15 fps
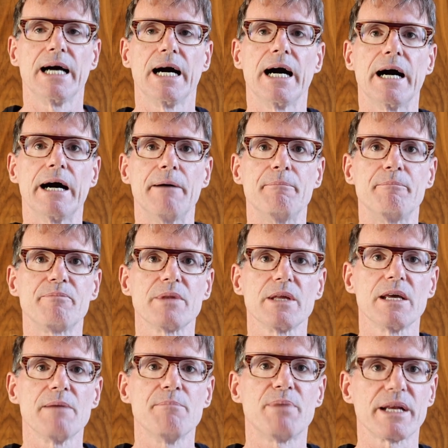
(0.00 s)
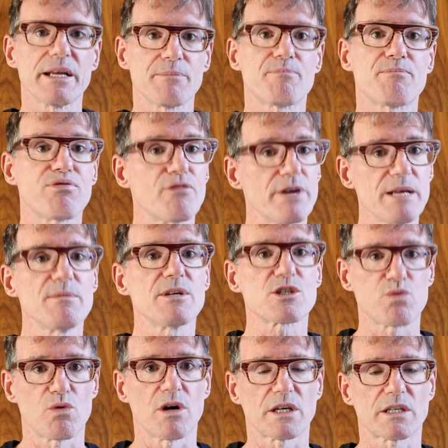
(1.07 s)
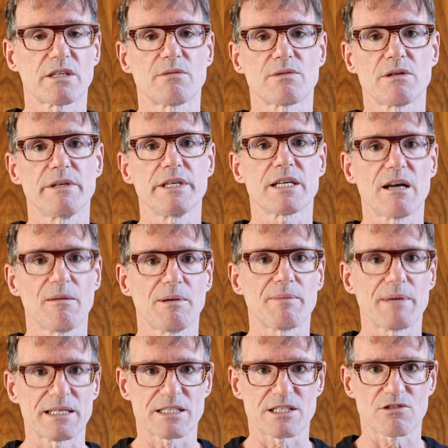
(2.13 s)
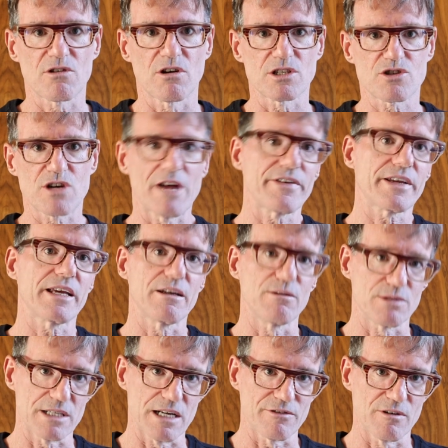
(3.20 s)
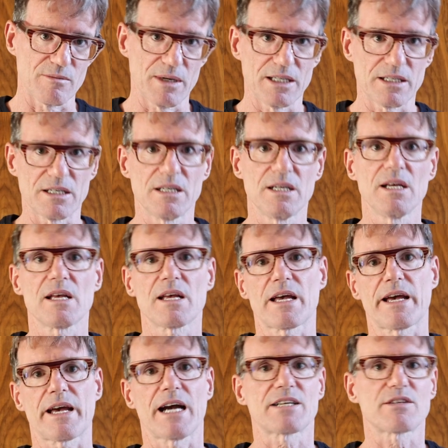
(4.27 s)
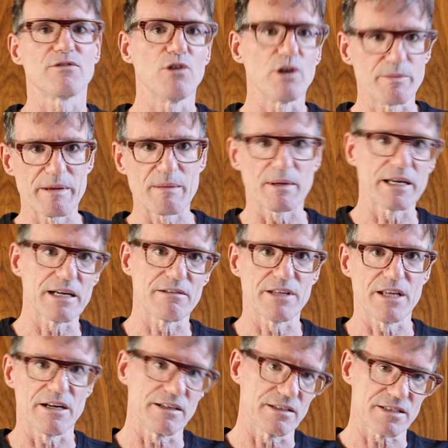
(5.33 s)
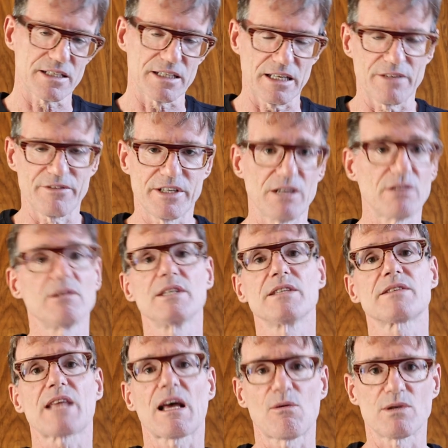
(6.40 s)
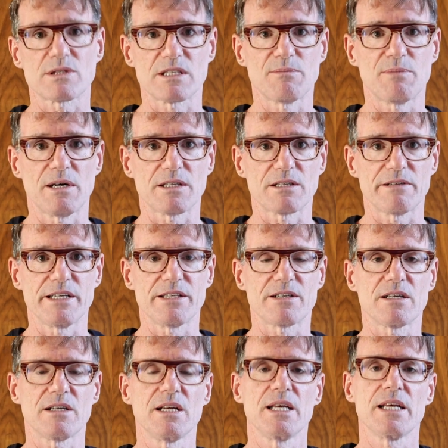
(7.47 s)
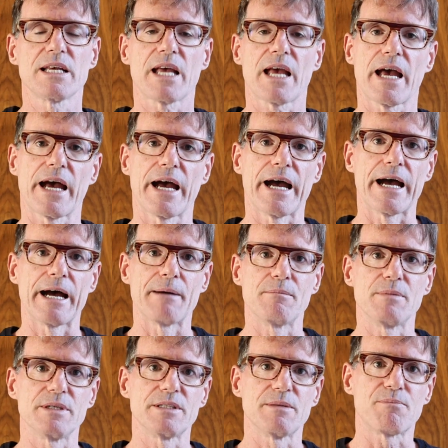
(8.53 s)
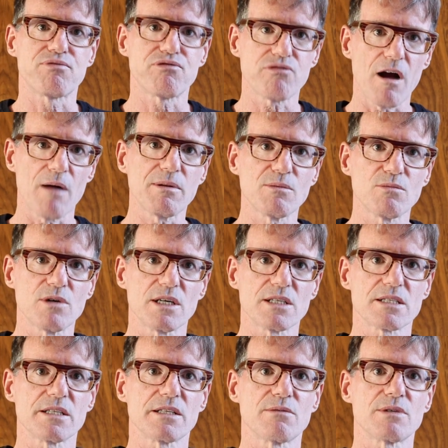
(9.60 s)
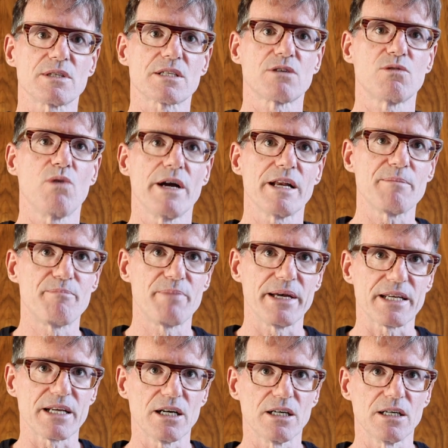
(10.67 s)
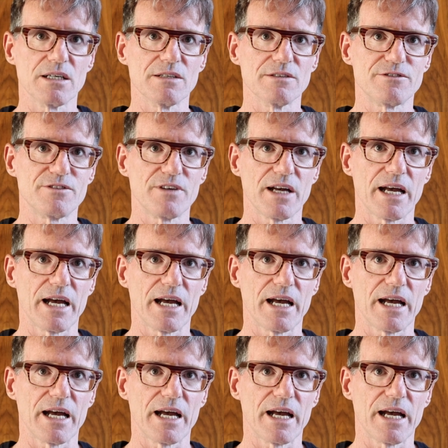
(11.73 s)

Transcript: But it pretty much worked. There was only a couple of places to cross traffic. It was never a bother. And I had to avoid people here and there. You'll see that in the video. That wasn't a bother either. The problem was that there was quite a bit of